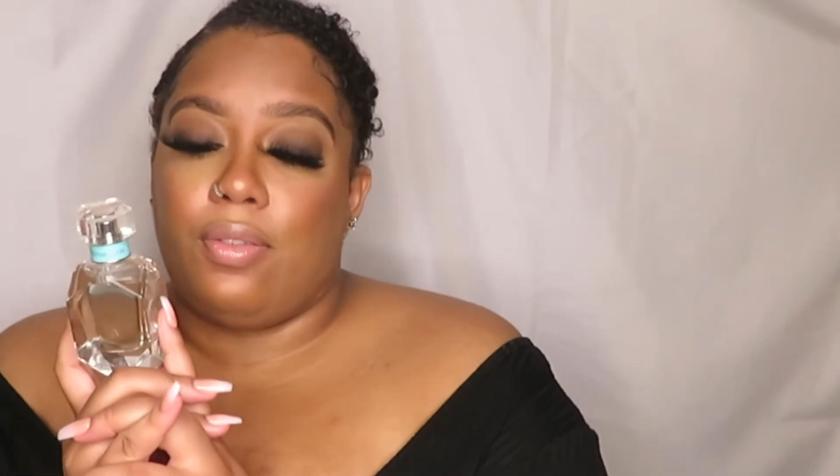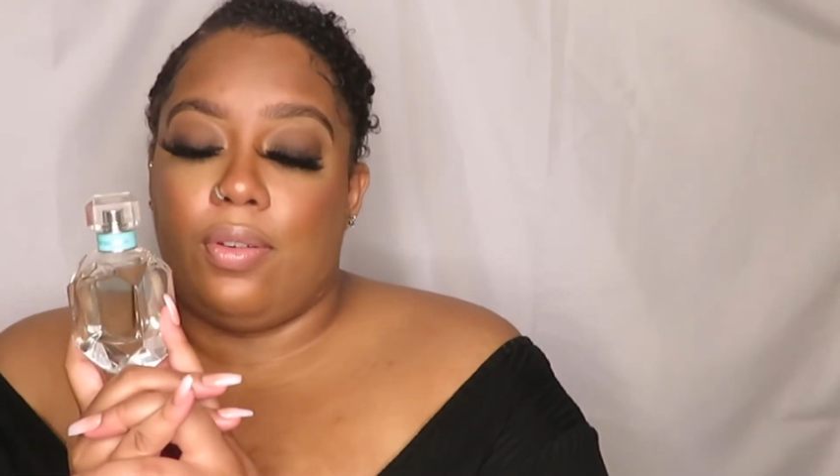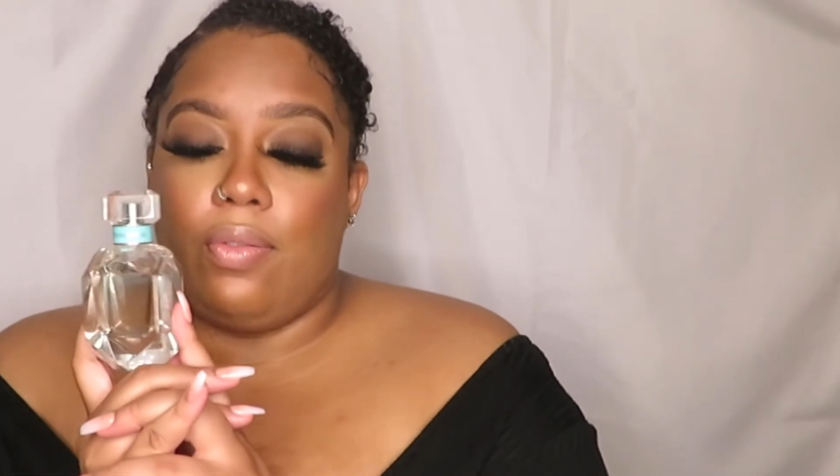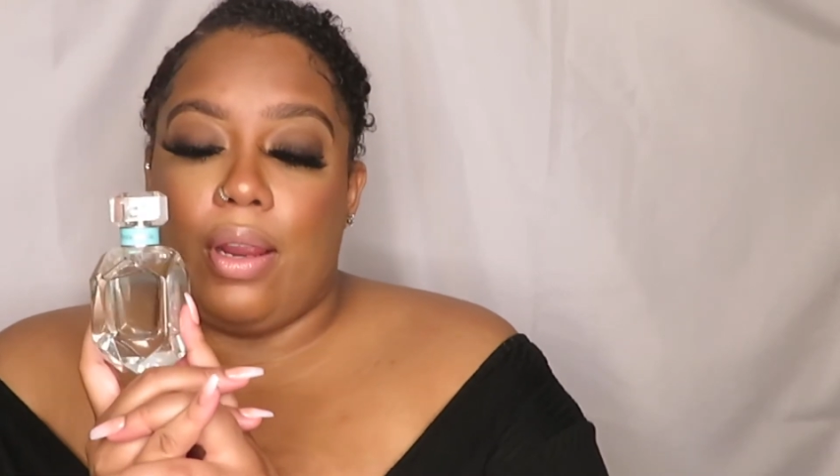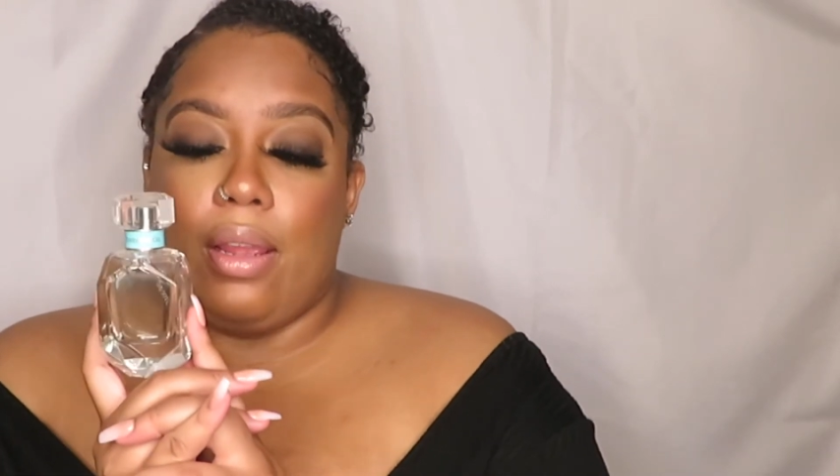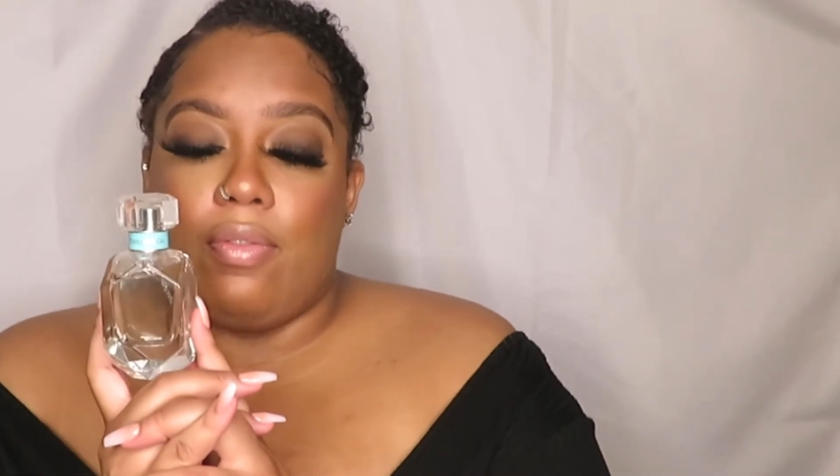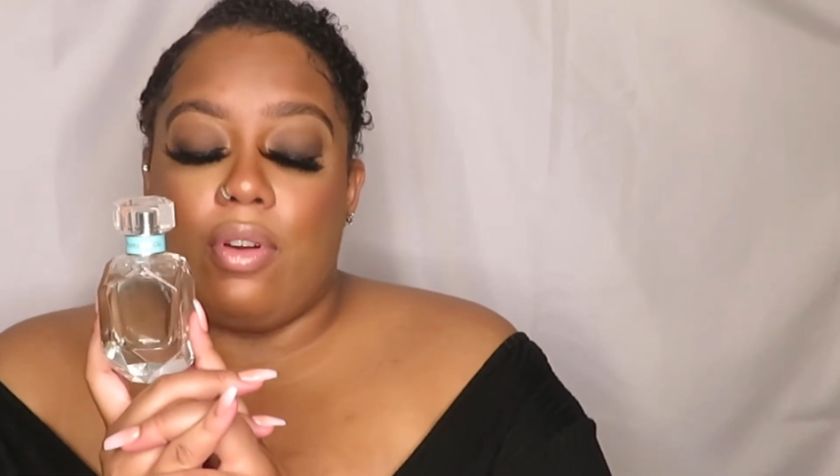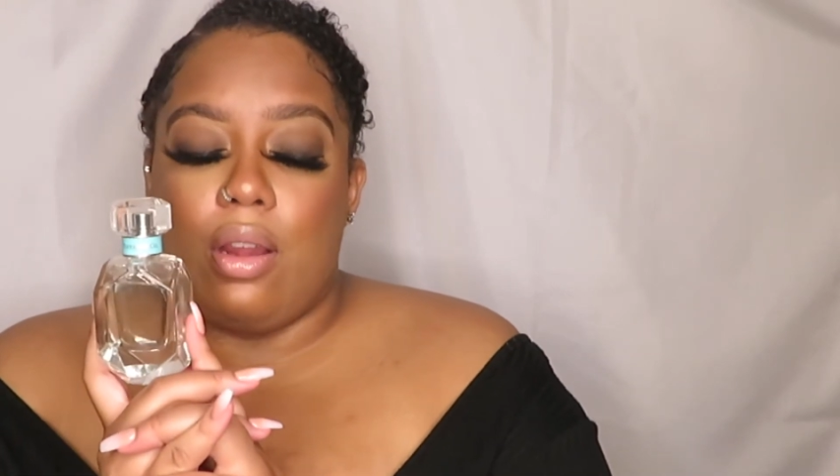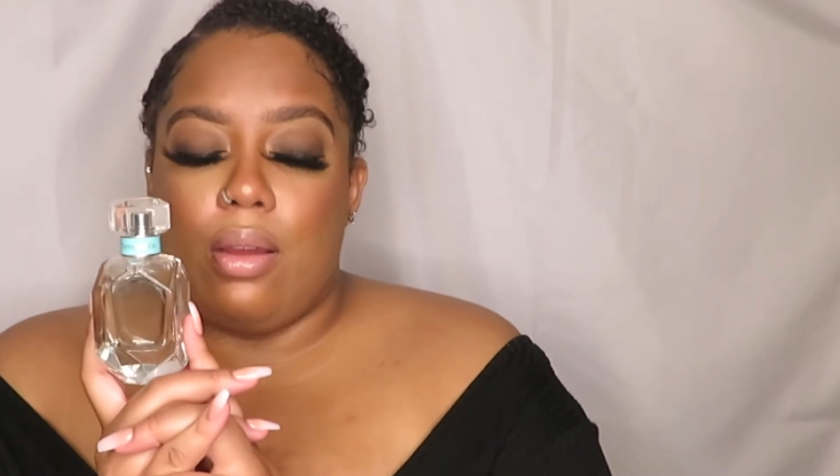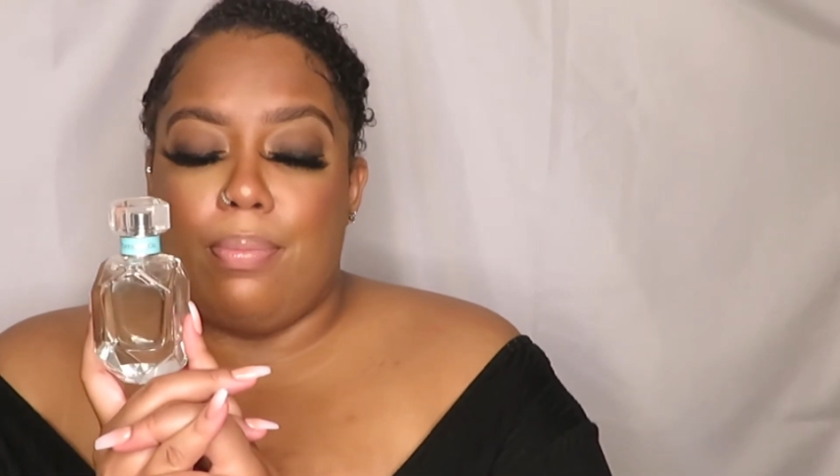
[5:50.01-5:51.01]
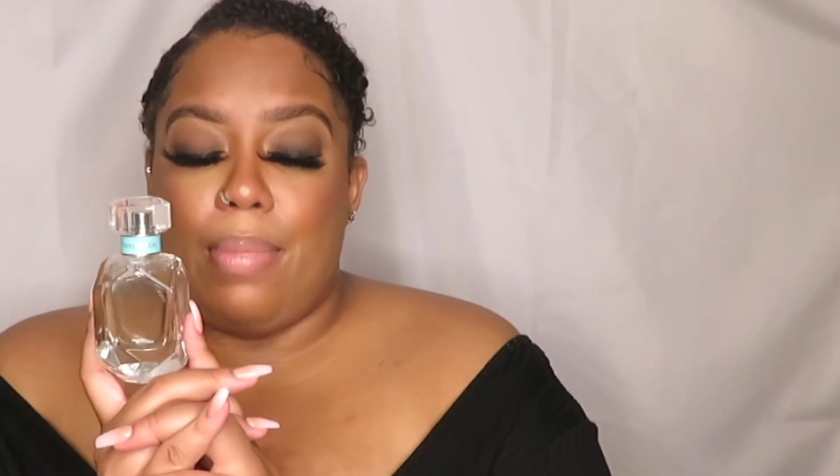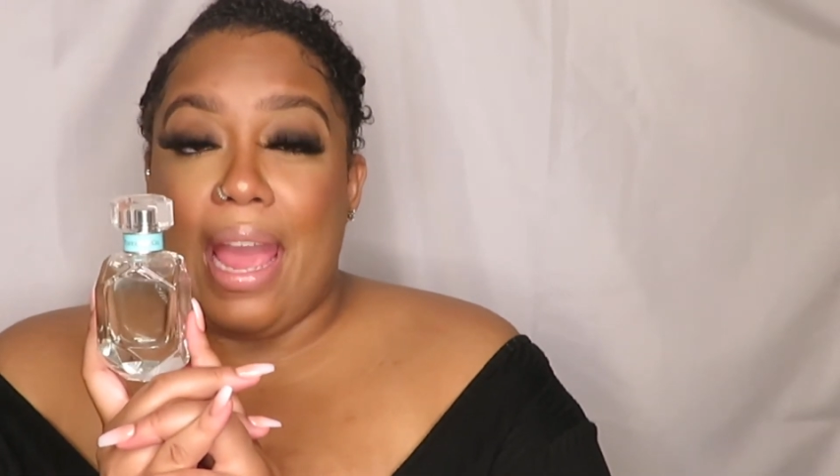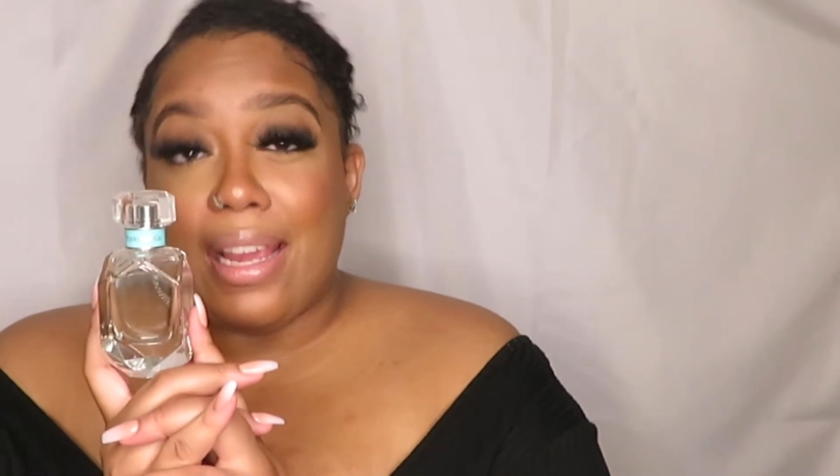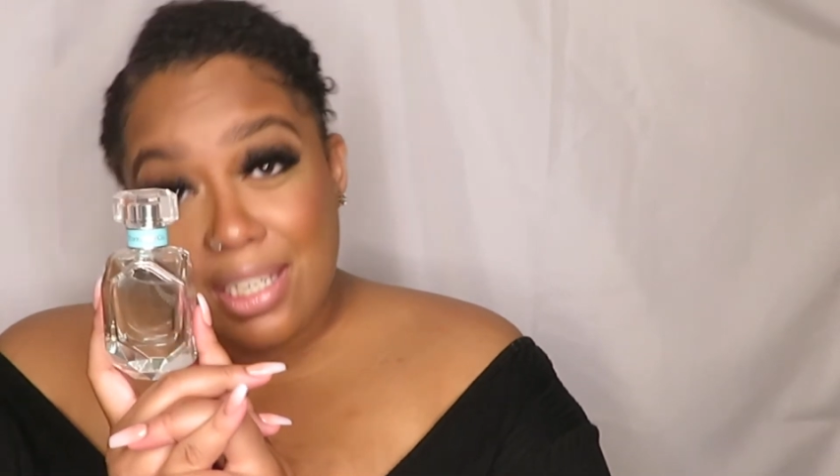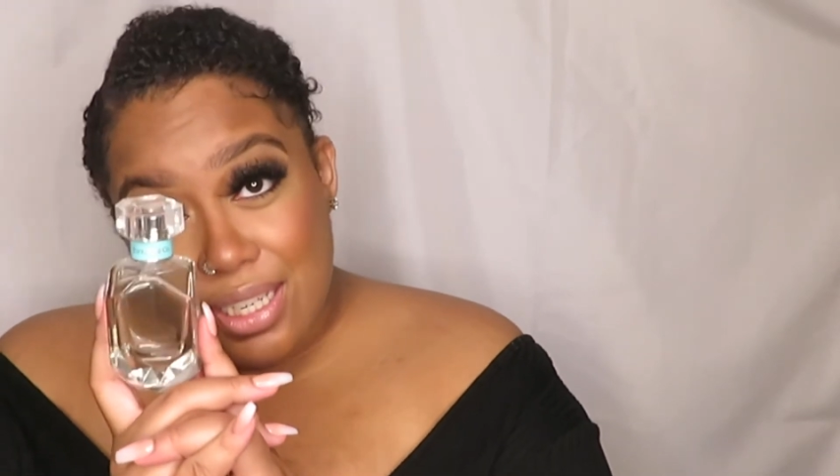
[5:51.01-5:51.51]
for for uh,
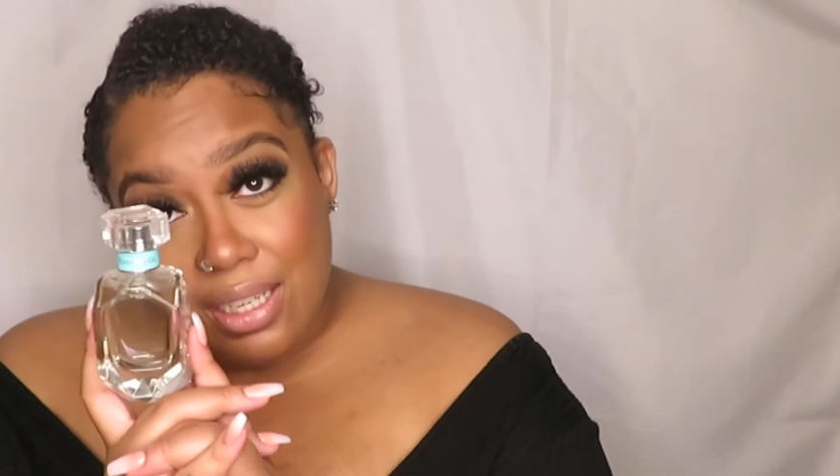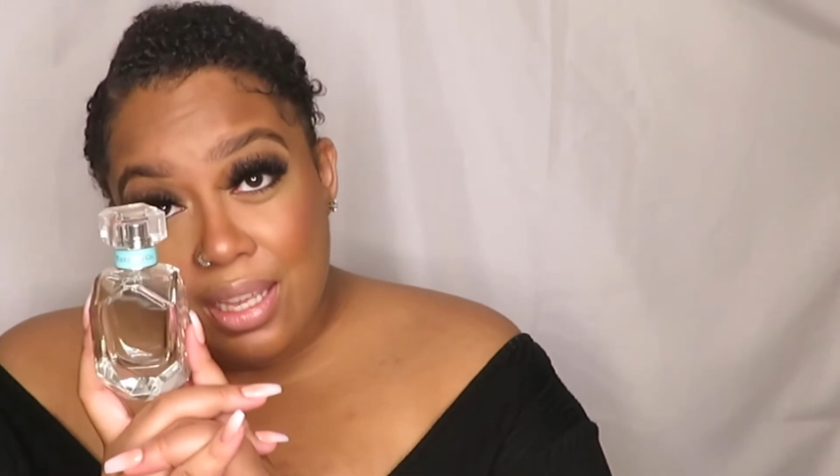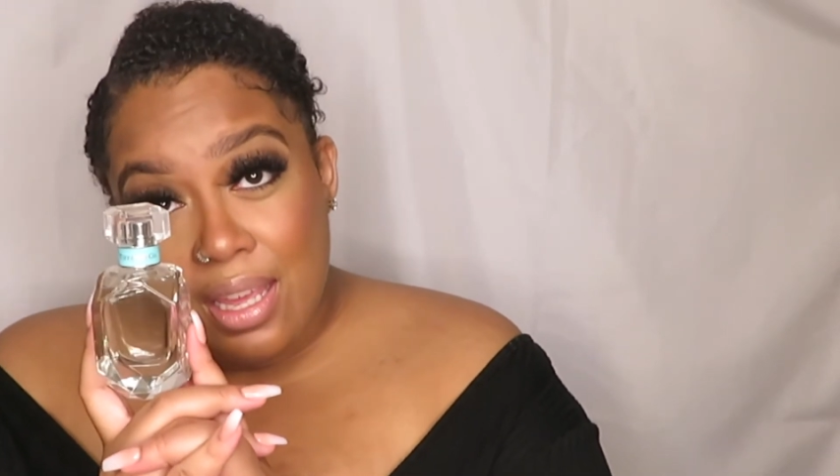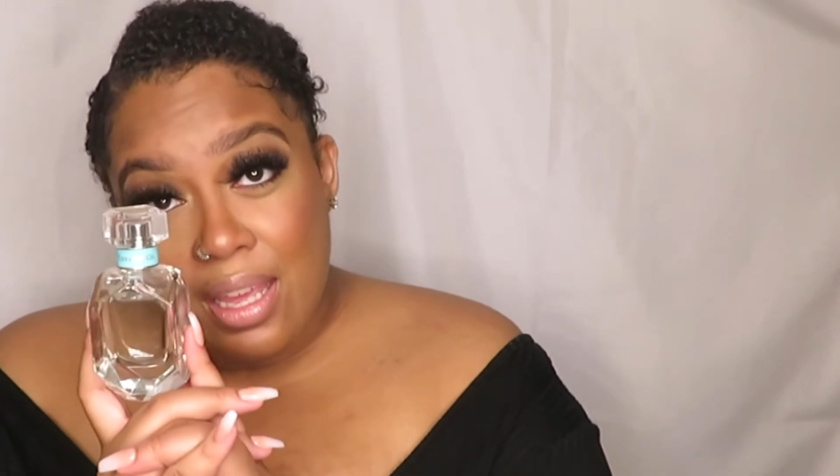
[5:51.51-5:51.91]
packaging.